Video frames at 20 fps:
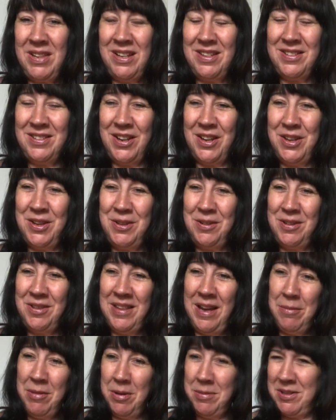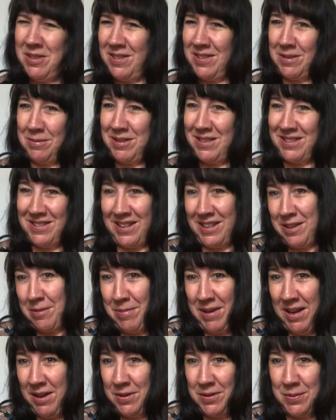so that might be just something to think
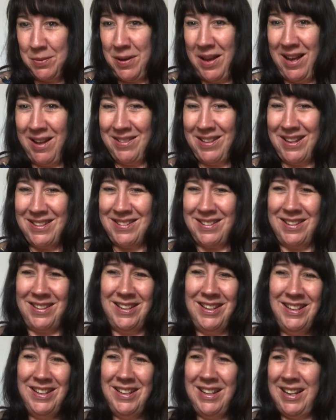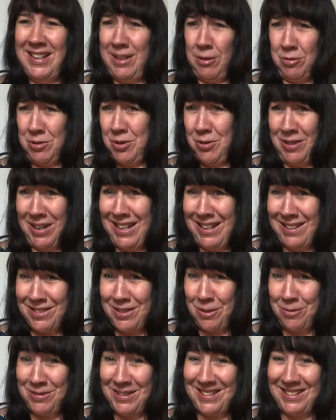about as well. That's a little treat,
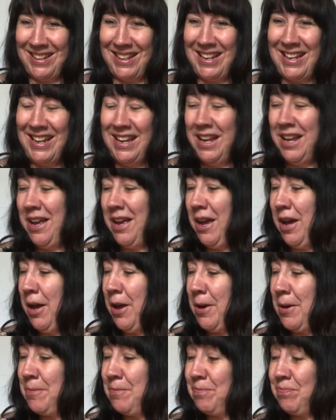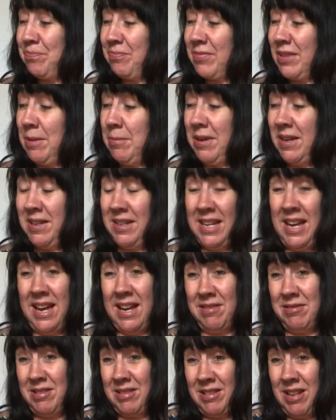obviously. But
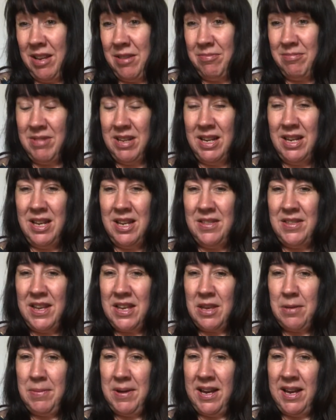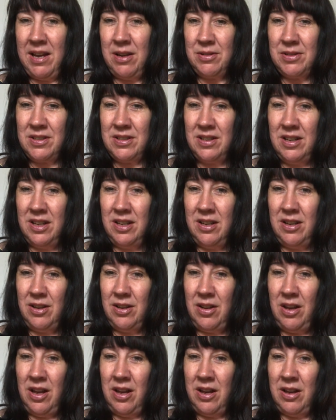yeah, so think about
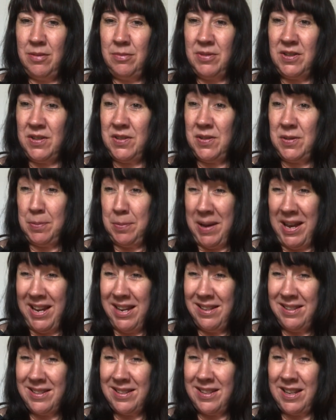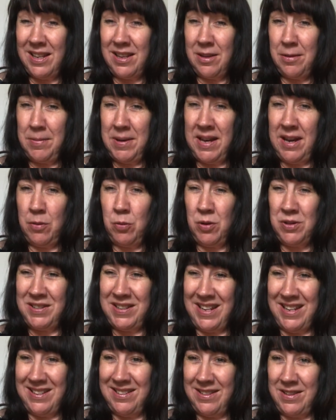the space, think about what's
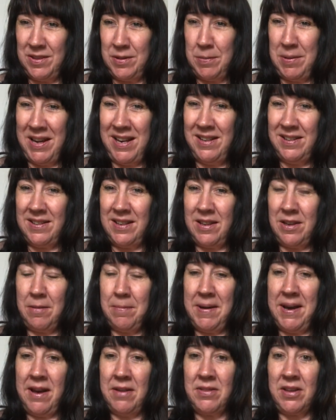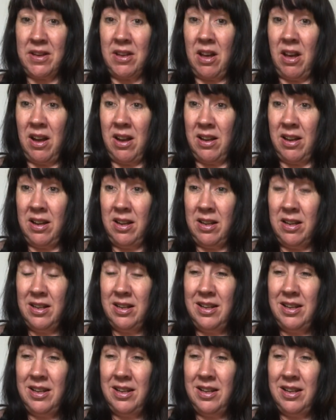in the space, think about the colour,